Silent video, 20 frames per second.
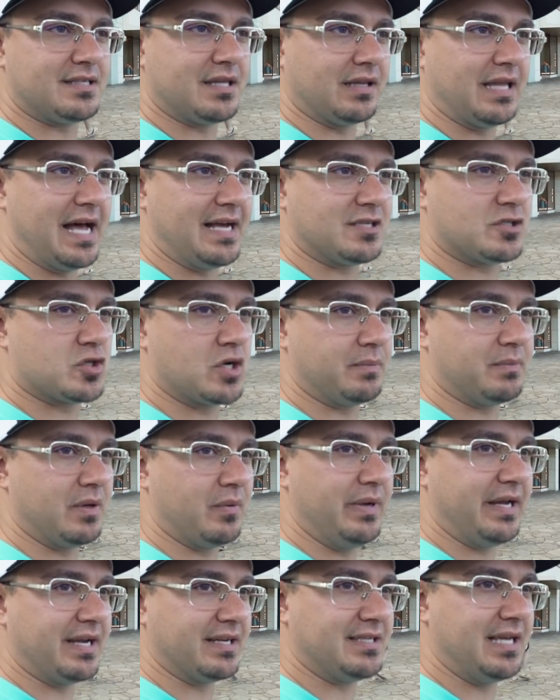the last trip that
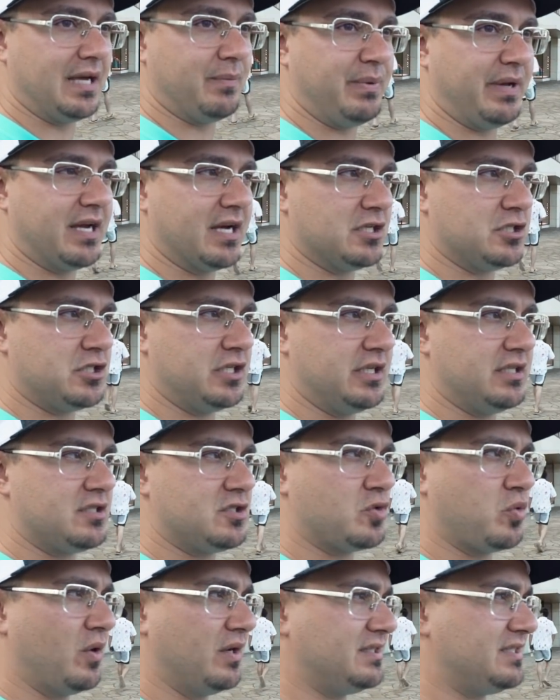we could take because she's
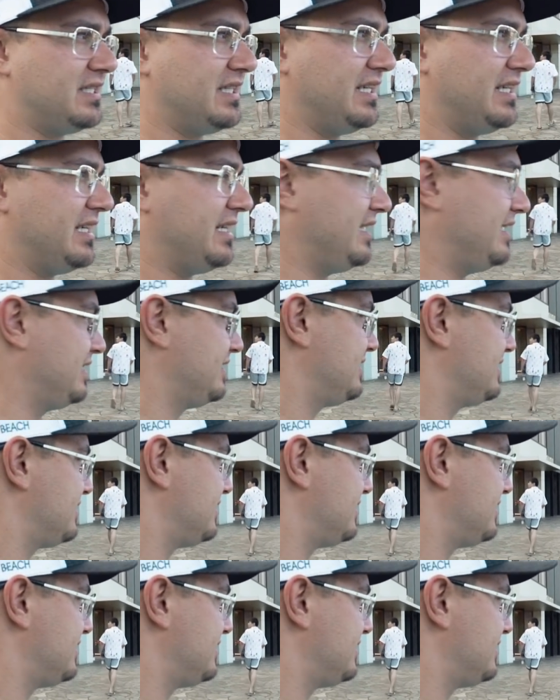27.